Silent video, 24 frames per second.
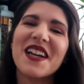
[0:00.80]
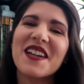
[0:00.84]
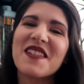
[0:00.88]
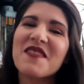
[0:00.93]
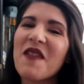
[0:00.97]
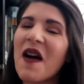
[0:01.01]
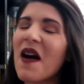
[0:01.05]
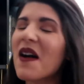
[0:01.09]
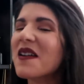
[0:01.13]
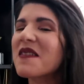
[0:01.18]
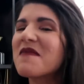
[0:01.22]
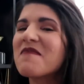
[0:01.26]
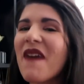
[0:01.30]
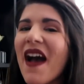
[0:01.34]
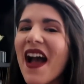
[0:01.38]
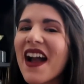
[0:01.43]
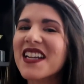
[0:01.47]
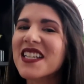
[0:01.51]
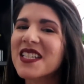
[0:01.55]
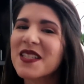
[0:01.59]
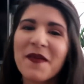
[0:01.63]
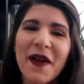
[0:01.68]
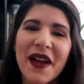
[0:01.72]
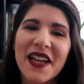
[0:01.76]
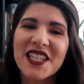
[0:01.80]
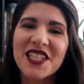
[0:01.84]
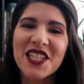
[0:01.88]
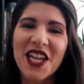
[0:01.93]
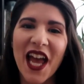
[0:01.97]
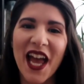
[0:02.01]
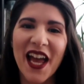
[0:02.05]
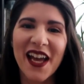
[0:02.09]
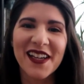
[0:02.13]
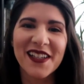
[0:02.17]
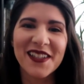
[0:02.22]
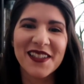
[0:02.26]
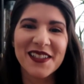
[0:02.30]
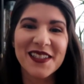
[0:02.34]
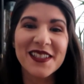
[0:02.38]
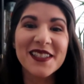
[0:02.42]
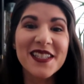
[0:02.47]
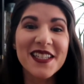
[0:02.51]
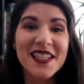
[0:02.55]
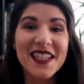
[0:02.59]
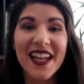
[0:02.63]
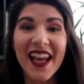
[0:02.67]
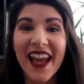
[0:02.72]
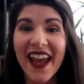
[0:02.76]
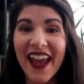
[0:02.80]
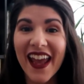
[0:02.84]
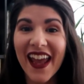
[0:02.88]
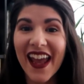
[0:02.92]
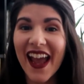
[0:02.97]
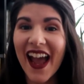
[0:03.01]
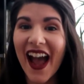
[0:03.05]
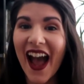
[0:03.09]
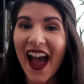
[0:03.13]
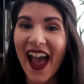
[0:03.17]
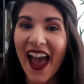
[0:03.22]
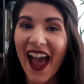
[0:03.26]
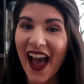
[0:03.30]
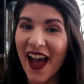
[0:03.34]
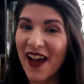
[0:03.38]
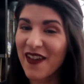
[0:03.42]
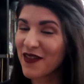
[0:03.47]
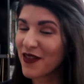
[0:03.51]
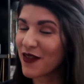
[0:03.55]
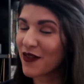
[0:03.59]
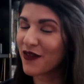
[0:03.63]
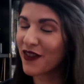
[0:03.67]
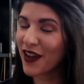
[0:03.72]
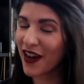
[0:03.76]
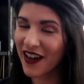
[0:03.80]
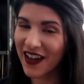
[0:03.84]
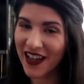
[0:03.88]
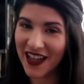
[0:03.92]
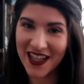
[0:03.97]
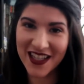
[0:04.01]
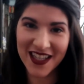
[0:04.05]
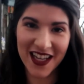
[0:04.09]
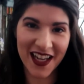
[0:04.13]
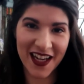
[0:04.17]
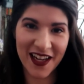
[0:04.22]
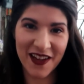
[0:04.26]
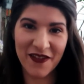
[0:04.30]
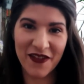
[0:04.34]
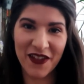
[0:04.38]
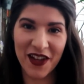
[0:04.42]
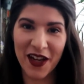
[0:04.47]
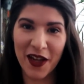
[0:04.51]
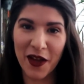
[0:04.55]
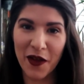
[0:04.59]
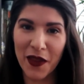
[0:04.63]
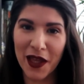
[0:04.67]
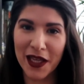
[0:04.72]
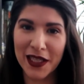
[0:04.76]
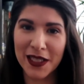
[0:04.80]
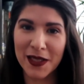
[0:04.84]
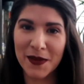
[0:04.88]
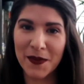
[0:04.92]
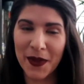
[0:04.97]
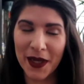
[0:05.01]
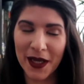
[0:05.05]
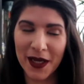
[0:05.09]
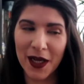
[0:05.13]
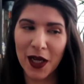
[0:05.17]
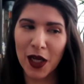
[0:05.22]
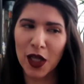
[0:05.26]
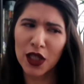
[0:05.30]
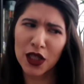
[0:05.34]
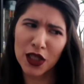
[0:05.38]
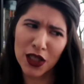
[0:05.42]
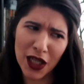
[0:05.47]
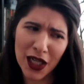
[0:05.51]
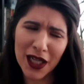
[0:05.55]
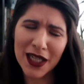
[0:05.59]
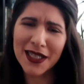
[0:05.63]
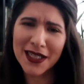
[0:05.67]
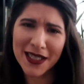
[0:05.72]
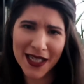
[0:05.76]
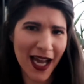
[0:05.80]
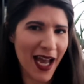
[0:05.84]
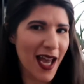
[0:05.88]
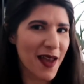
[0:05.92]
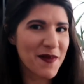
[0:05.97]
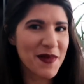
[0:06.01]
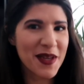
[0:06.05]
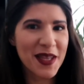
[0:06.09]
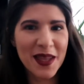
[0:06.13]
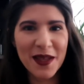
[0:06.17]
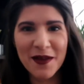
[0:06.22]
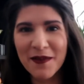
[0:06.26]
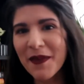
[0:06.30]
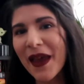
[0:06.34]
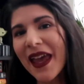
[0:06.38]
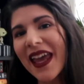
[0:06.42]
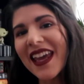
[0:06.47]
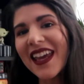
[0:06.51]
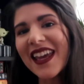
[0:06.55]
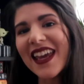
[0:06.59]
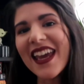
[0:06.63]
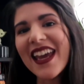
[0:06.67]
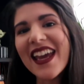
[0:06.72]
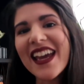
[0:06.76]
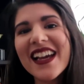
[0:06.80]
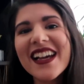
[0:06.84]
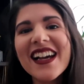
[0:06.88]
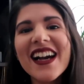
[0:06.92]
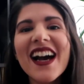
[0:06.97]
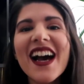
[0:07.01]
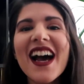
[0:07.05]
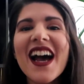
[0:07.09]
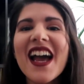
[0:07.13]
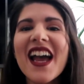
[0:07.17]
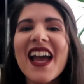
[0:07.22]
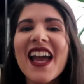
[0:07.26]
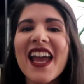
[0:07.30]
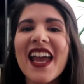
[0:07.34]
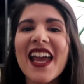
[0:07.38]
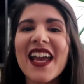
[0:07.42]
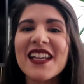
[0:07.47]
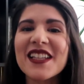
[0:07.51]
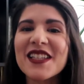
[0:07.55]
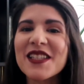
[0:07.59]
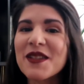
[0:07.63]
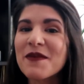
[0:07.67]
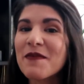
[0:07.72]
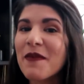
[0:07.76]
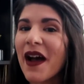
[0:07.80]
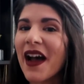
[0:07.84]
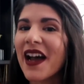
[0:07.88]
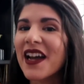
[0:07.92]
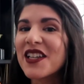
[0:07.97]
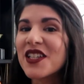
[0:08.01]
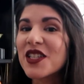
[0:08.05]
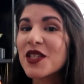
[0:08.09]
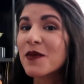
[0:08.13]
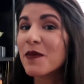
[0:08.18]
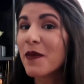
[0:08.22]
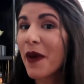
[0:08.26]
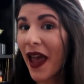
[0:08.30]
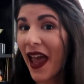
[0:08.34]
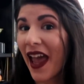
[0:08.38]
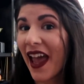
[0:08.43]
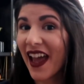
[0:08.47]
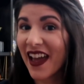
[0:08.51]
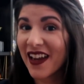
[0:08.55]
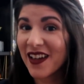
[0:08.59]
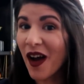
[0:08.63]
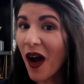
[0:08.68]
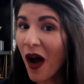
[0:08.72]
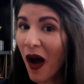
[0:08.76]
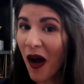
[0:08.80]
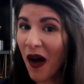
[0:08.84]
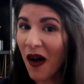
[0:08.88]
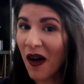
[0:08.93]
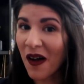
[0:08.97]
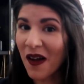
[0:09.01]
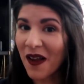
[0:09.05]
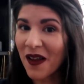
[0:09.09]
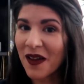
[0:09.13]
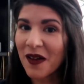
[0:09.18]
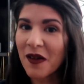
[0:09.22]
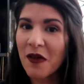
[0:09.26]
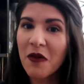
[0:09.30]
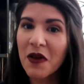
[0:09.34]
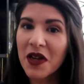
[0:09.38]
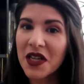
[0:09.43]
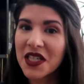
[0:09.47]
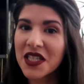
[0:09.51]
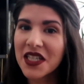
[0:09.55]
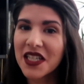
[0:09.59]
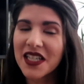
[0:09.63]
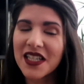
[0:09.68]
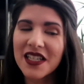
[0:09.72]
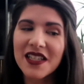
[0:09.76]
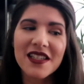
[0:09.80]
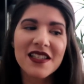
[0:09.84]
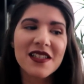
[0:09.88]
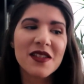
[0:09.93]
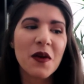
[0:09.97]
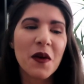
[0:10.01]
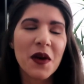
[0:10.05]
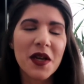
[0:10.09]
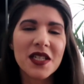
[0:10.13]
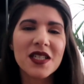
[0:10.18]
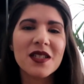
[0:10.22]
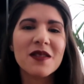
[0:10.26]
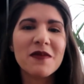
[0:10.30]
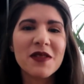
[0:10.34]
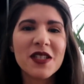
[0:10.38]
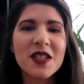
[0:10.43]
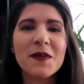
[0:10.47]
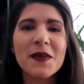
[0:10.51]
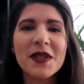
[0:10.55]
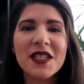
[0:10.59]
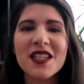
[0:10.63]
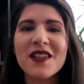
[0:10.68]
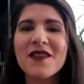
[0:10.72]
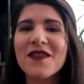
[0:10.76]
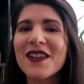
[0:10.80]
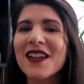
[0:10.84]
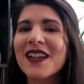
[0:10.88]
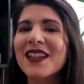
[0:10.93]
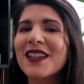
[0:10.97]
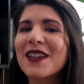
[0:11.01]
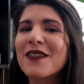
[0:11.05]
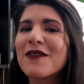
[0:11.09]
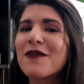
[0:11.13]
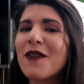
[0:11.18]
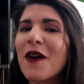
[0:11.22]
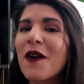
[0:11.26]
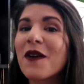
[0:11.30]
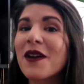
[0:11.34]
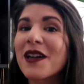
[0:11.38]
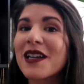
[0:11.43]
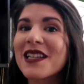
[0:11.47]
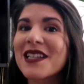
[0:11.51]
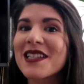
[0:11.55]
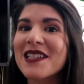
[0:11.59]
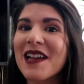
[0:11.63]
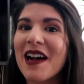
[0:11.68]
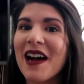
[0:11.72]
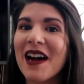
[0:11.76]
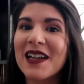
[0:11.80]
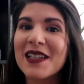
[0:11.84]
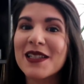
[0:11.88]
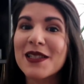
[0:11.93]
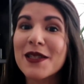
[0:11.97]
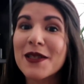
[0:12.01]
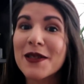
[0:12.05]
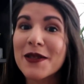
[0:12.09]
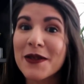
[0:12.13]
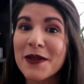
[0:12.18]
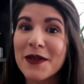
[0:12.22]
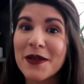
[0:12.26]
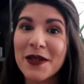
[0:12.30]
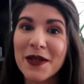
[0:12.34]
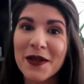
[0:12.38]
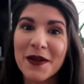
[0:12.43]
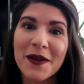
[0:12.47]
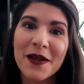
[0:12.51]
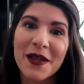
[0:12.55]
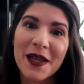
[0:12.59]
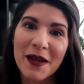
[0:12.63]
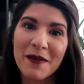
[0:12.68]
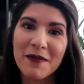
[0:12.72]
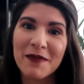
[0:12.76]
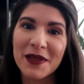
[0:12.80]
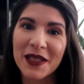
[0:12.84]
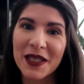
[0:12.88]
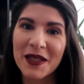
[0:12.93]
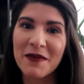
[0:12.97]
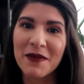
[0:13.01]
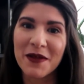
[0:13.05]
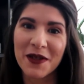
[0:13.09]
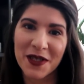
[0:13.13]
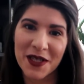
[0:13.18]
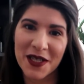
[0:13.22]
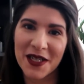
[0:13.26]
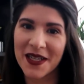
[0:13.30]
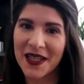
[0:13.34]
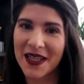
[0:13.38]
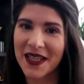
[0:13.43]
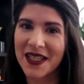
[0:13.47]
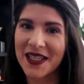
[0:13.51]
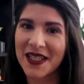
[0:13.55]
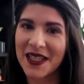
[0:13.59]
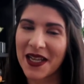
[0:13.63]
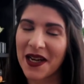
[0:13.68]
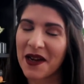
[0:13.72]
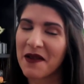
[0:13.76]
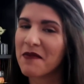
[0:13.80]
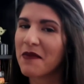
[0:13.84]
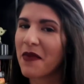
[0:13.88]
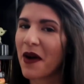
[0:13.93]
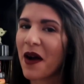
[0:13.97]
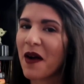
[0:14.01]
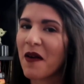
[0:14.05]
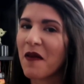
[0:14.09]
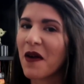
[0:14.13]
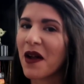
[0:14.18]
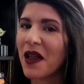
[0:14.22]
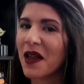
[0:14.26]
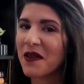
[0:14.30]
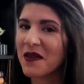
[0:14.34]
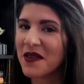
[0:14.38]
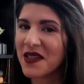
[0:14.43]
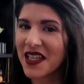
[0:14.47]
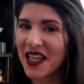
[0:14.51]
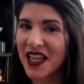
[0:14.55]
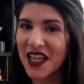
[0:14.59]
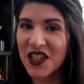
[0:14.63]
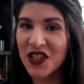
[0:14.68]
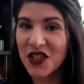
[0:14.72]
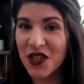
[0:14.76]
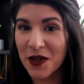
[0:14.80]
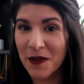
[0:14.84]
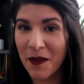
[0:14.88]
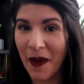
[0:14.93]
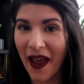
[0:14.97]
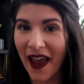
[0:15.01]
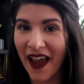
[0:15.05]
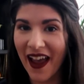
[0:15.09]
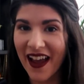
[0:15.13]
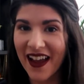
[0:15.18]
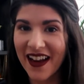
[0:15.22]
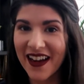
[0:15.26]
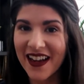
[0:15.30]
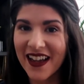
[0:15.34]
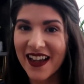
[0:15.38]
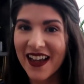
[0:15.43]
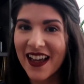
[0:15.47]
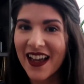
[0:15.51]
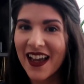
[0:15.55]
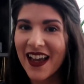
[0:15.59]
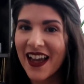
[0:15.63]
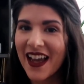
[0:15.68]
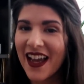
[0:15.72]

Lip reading: and welcome back to my channel. Today I have a very exciting video that's been a long time in the making. It's my Japan haul, which is going to specifically focus on Studio Ghibli merchandise that I bought while I was in Japan.